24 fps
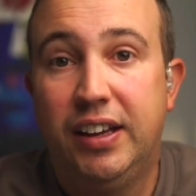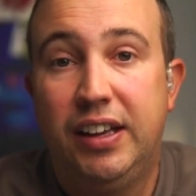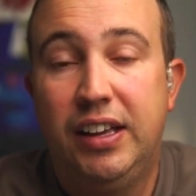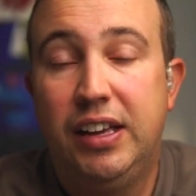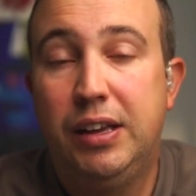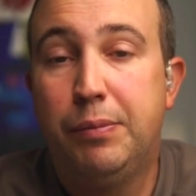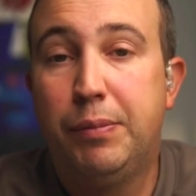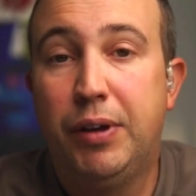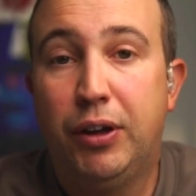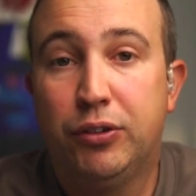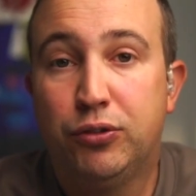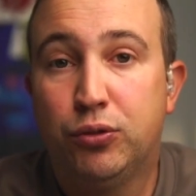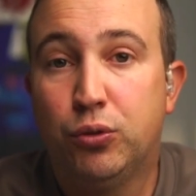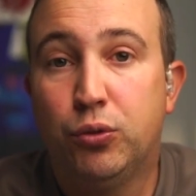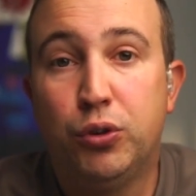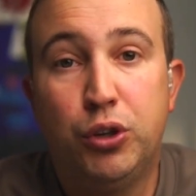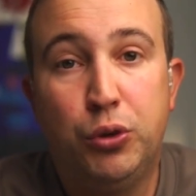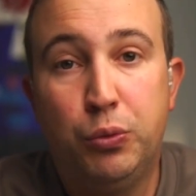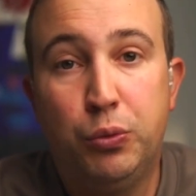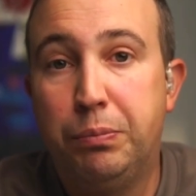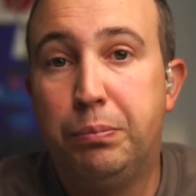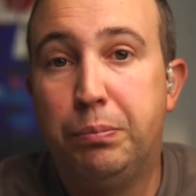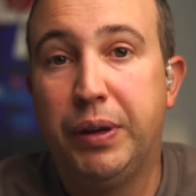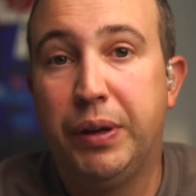email tool
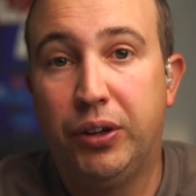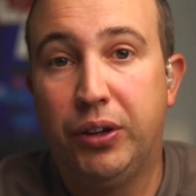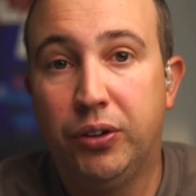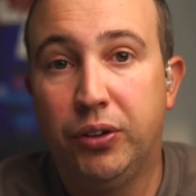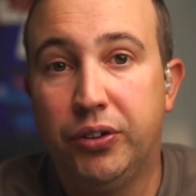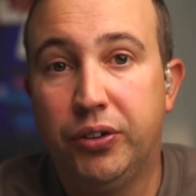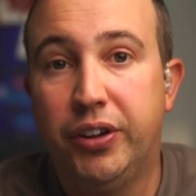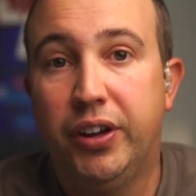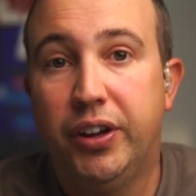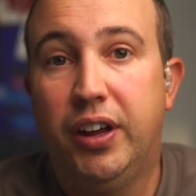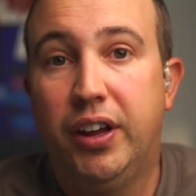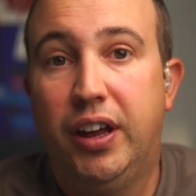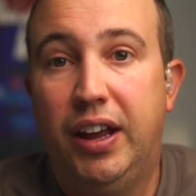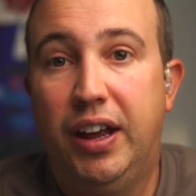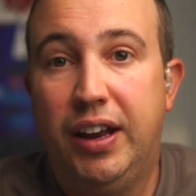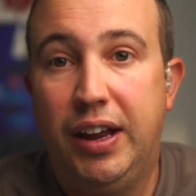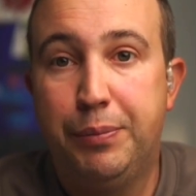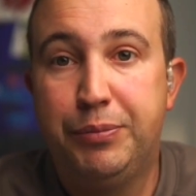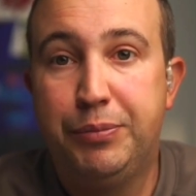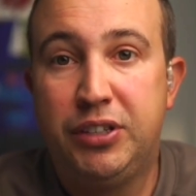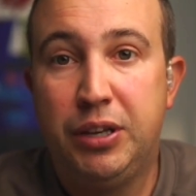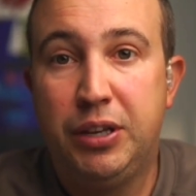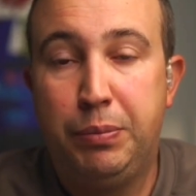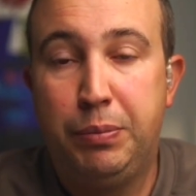you would build an
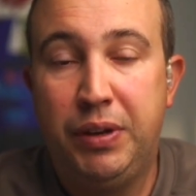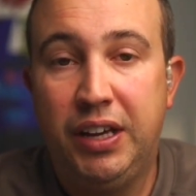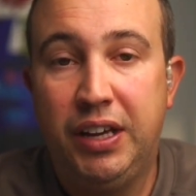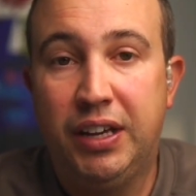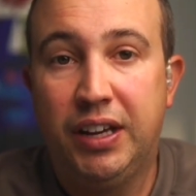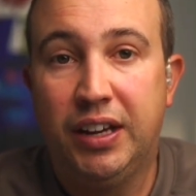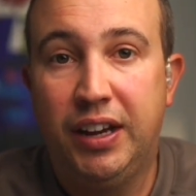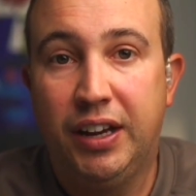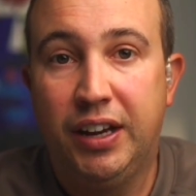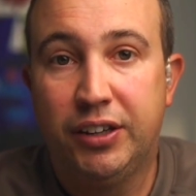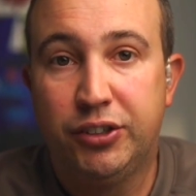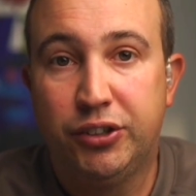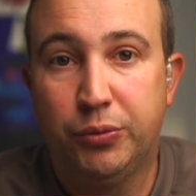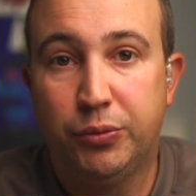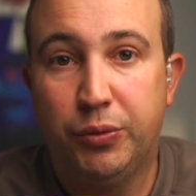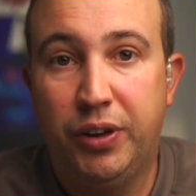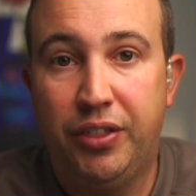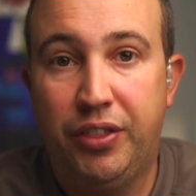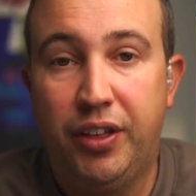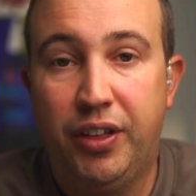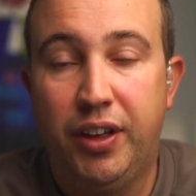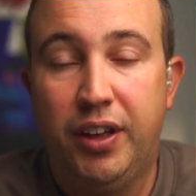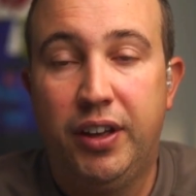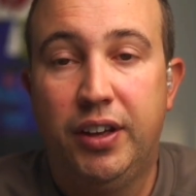MCP connection
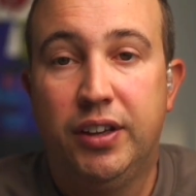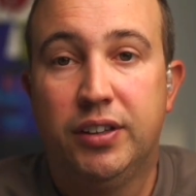with.